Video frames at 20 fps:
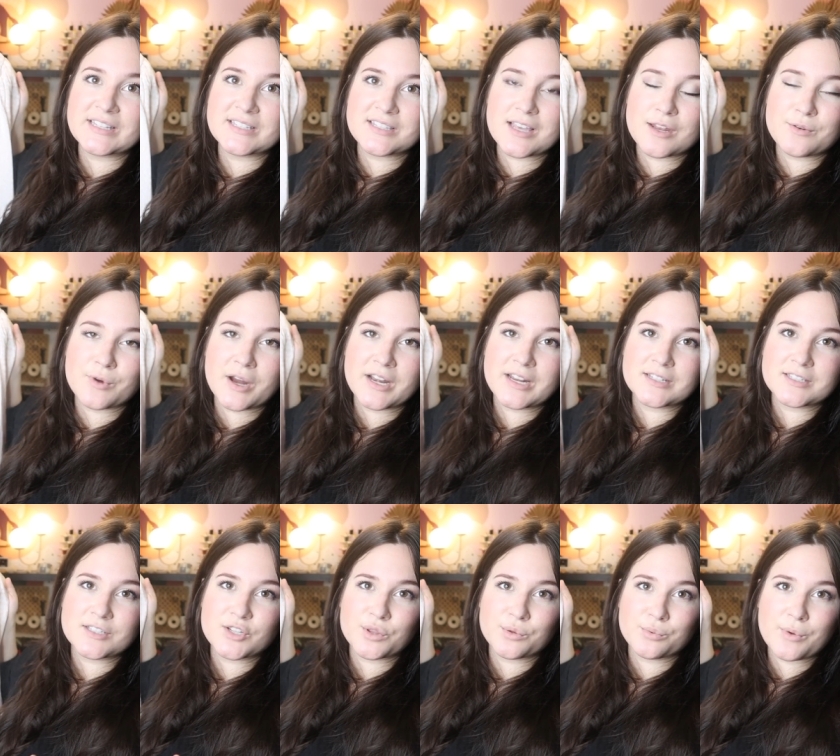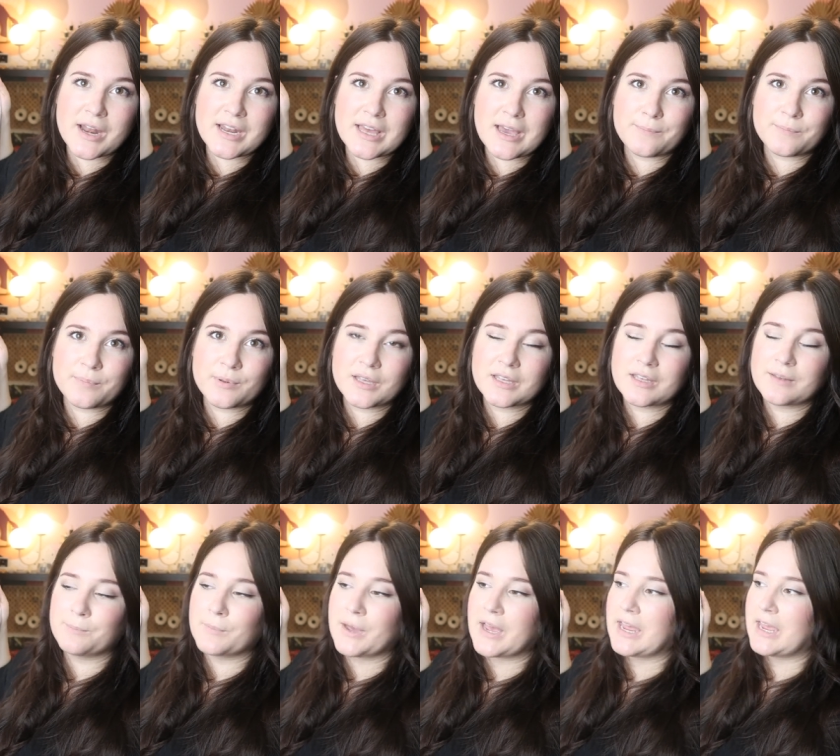and send right into ThredUp.
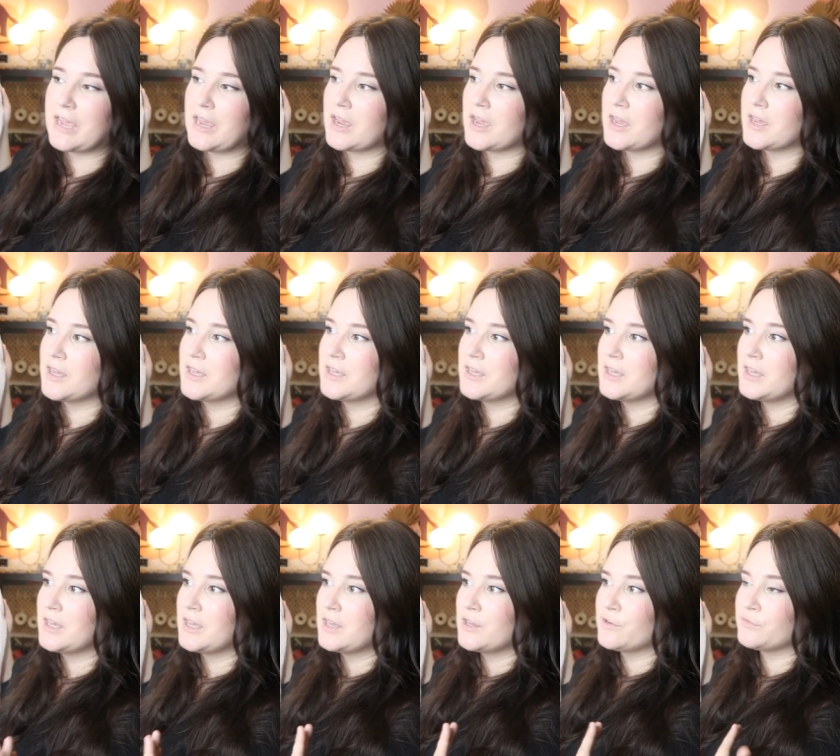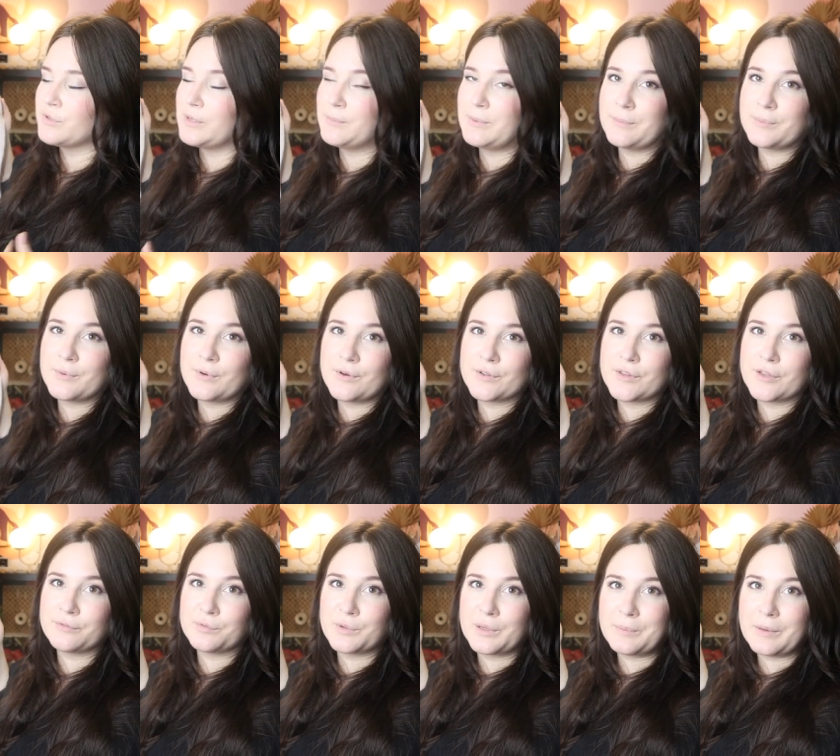My Free People,
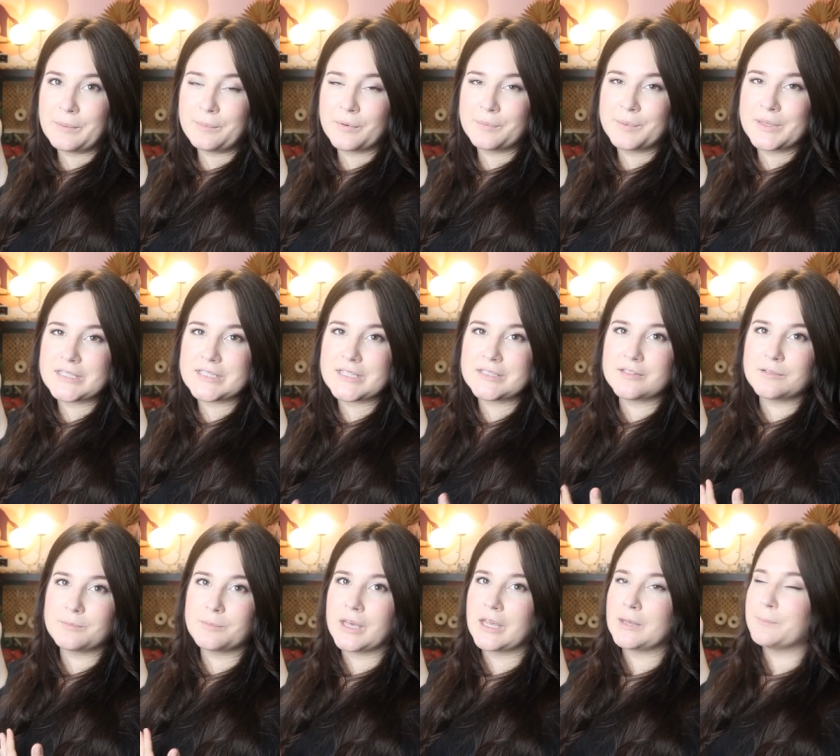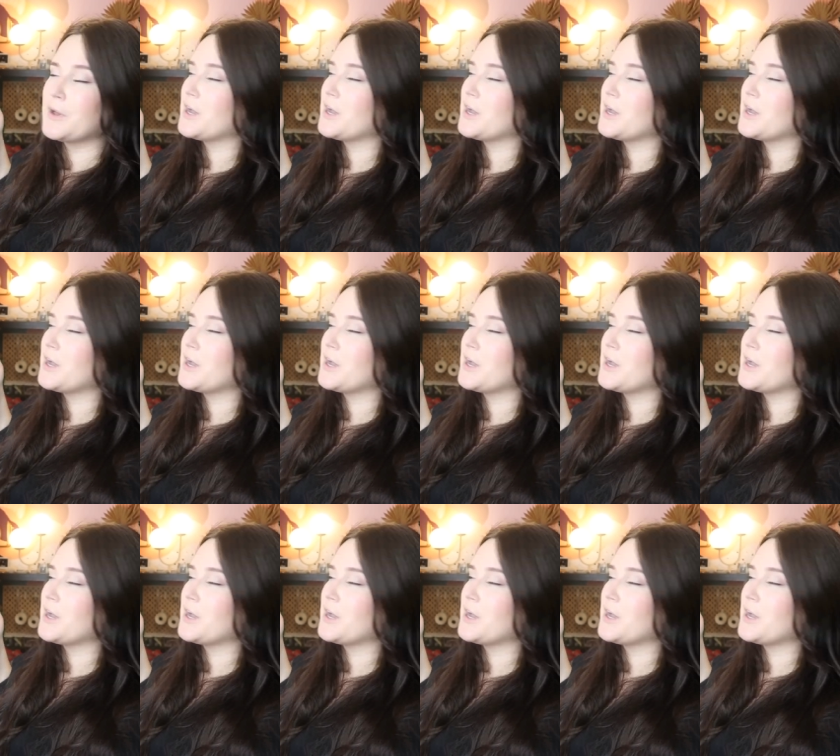the Free People pieces in my